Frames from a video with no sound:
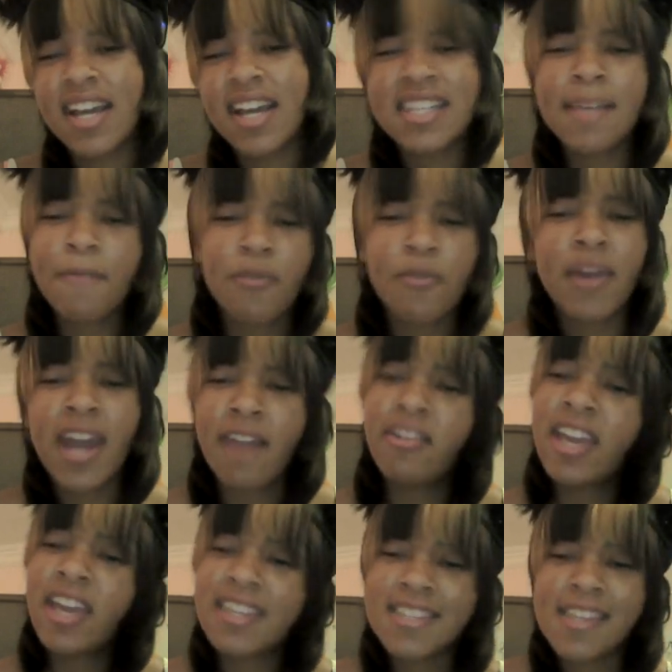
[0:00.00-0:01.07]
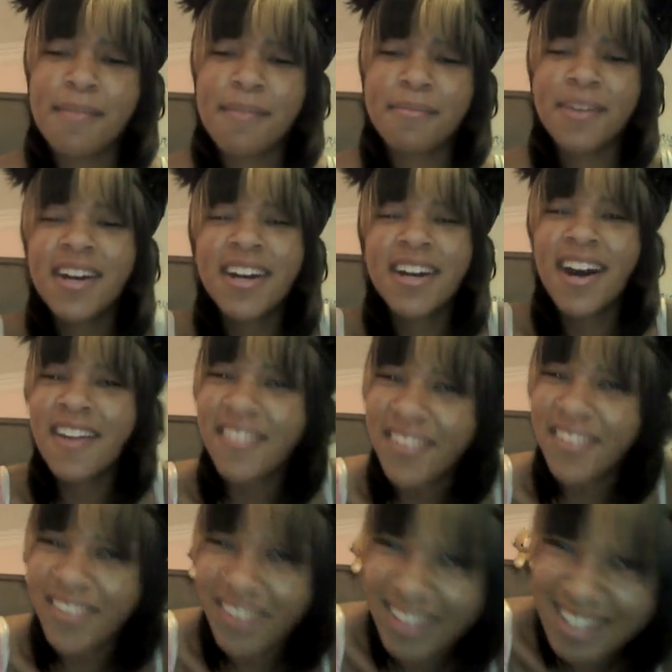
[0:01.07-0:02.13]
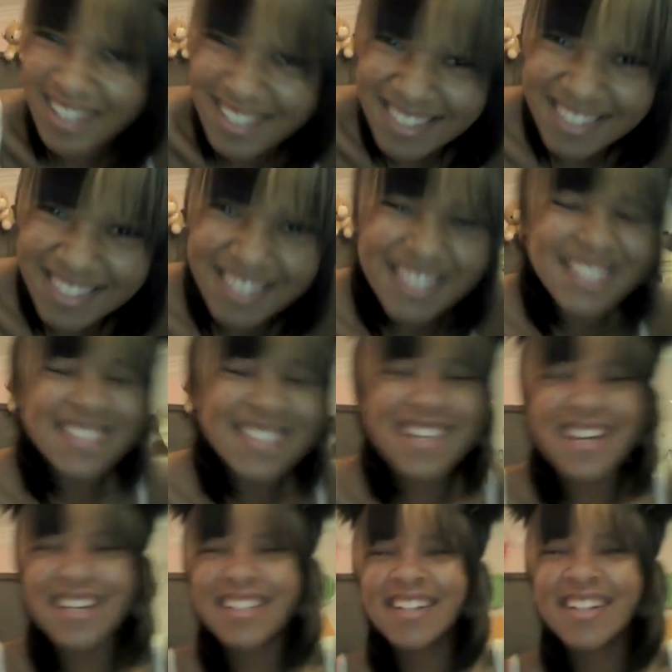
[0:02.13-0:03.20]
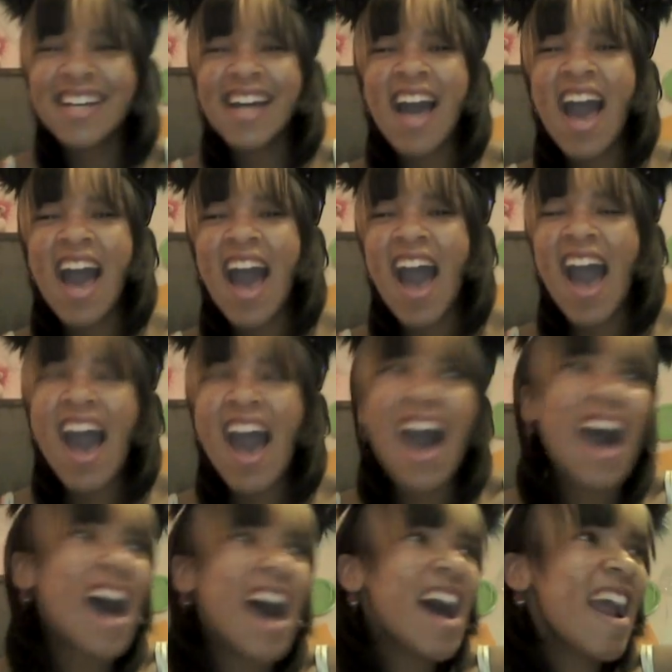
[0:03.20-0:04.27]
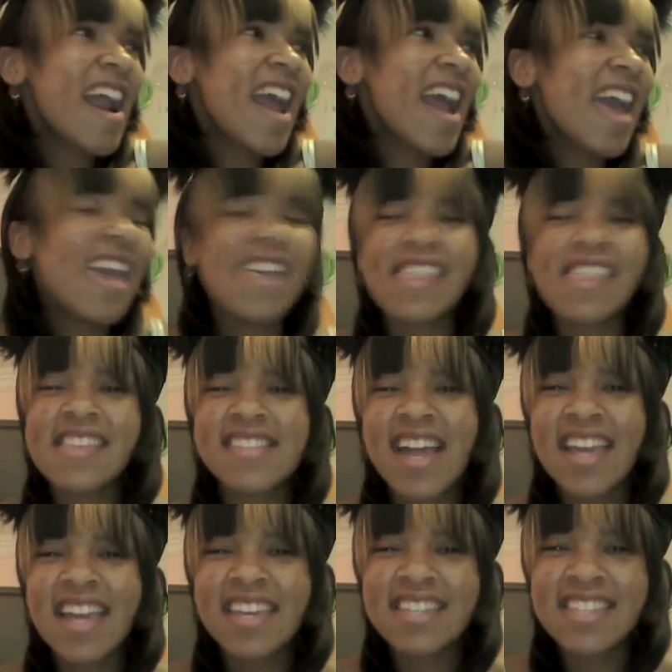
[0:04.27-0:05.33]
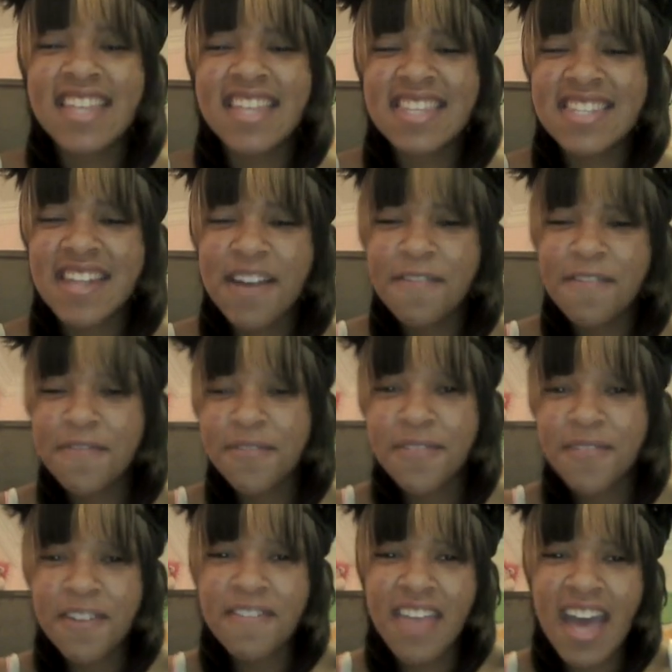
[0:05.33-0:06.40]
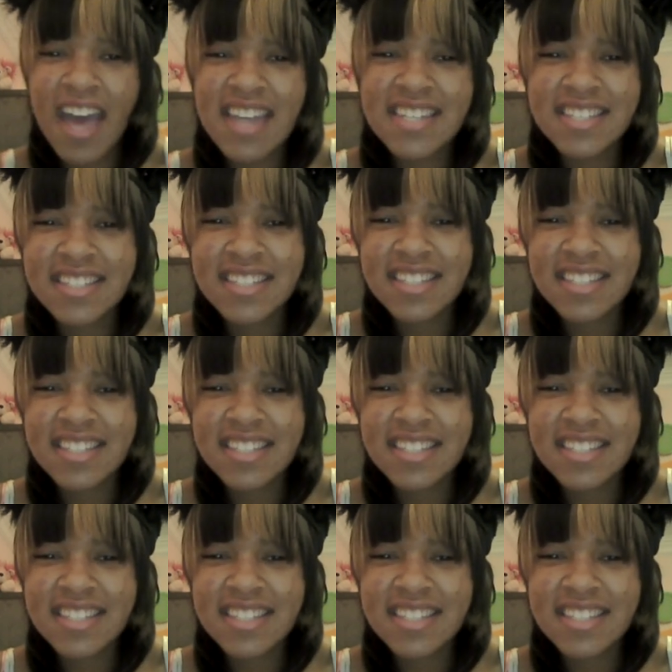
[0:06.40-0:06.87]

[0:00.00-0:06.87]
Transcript: except for what I have against them, of course. So, alright, I guess that's enough of that.